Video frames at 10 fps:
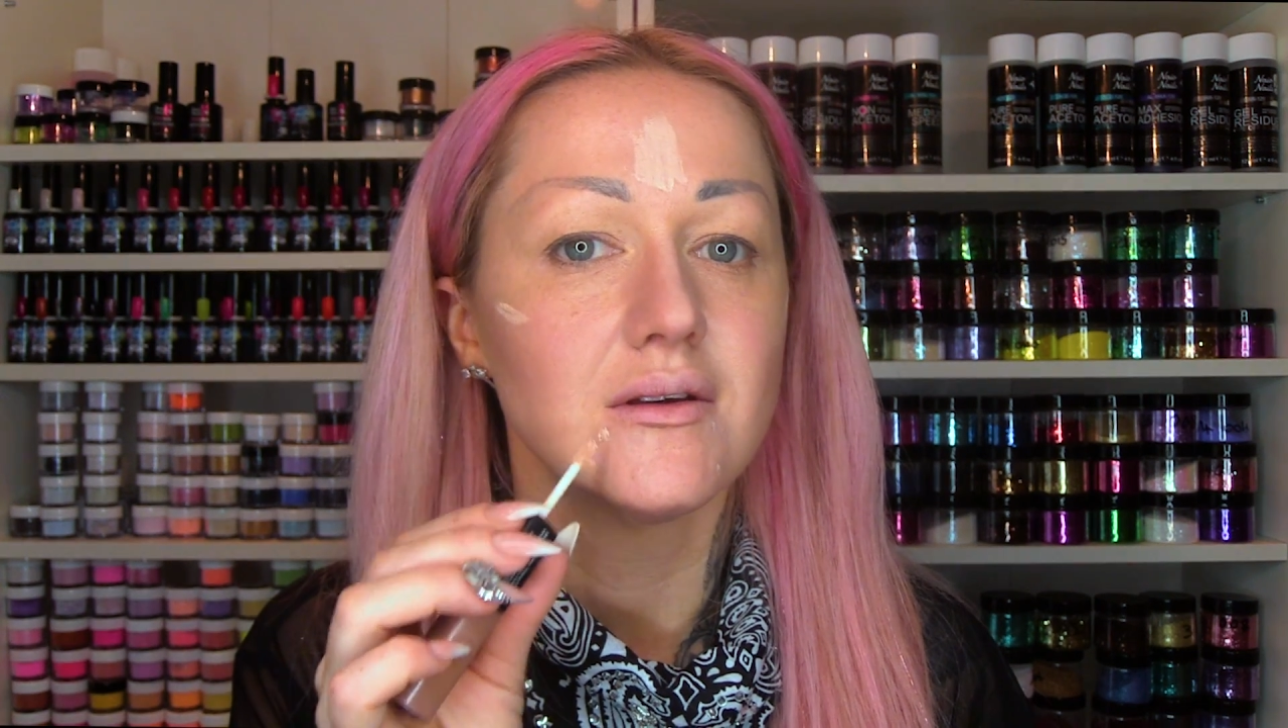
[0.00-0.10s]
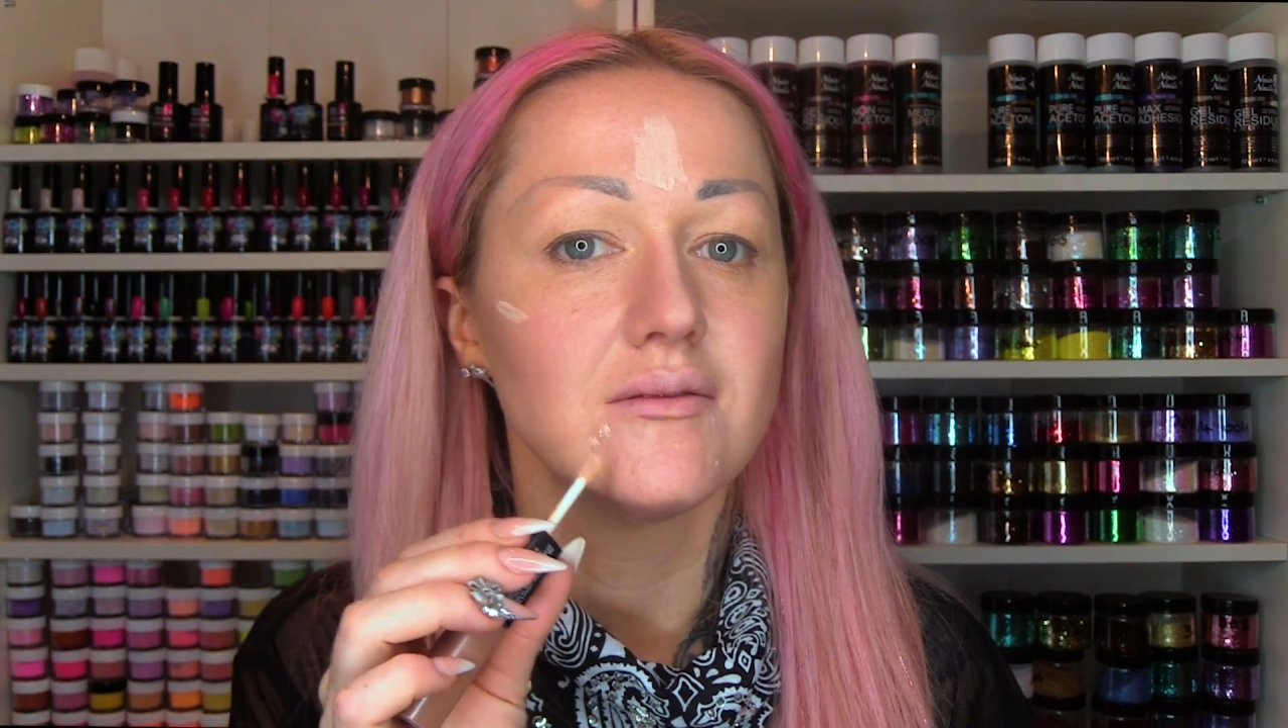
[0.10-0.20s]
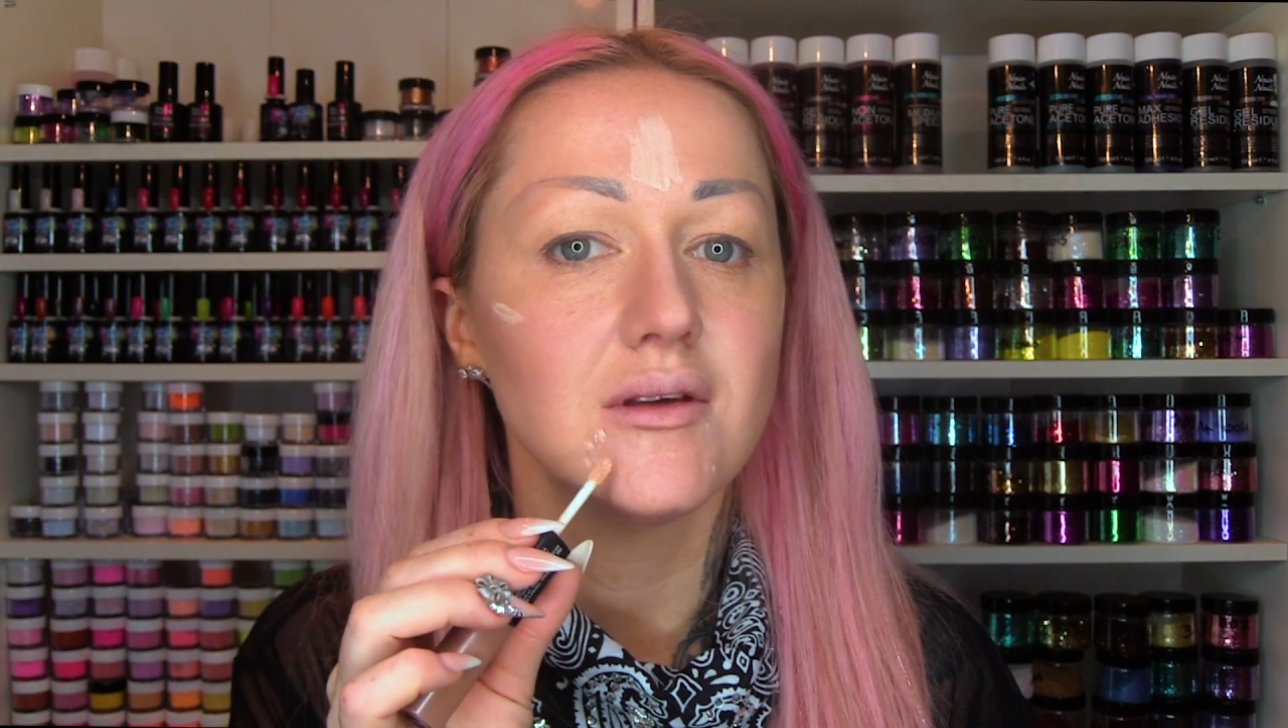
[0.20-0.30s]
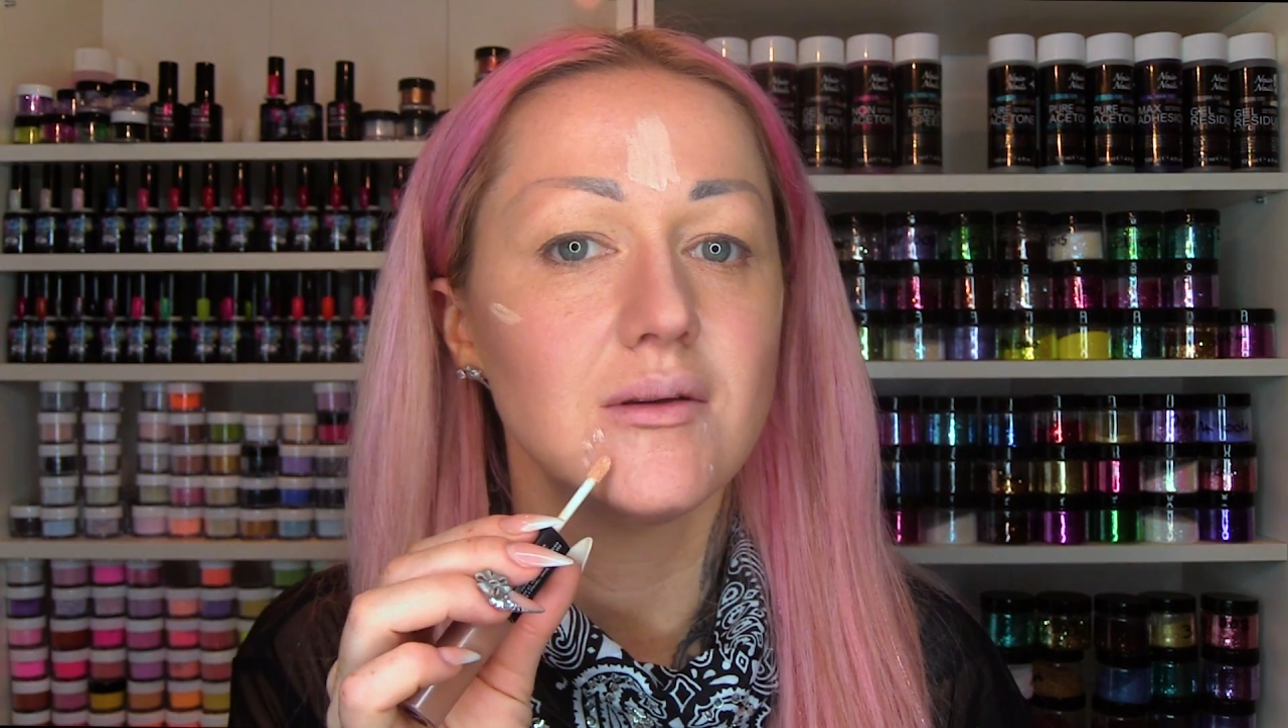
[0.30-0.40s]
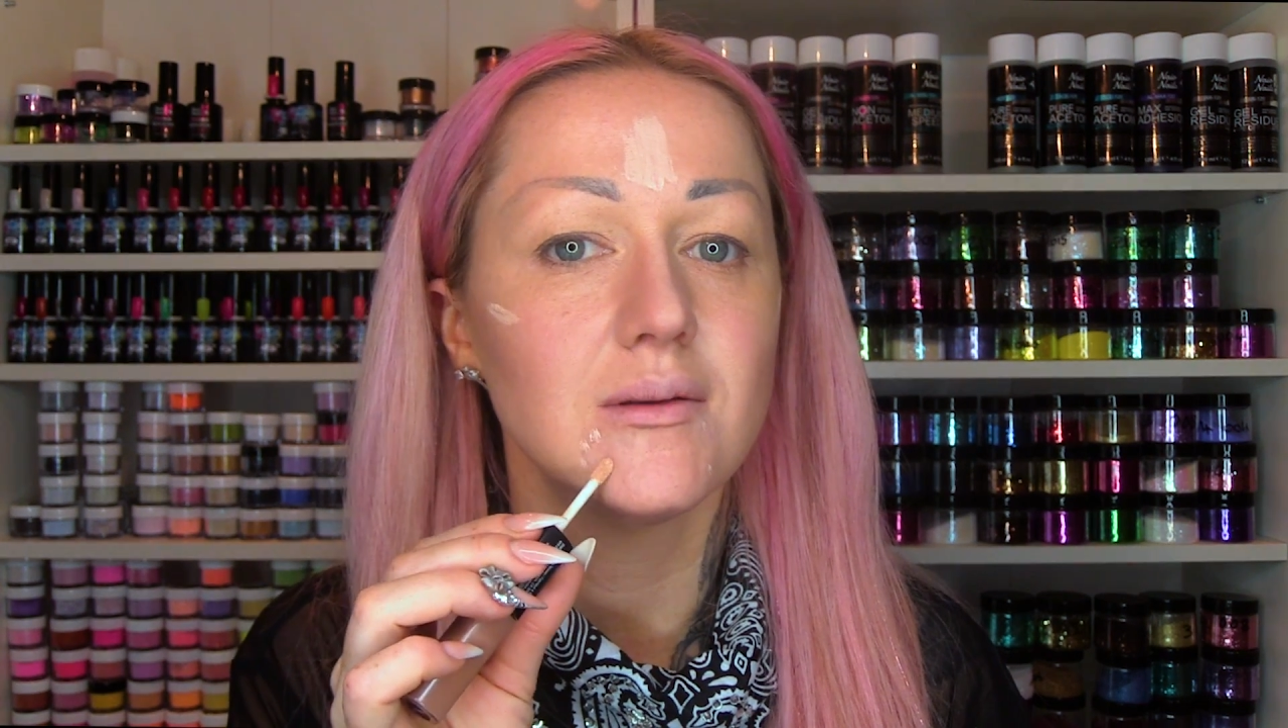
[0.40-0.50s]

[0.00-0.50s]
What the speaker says: A few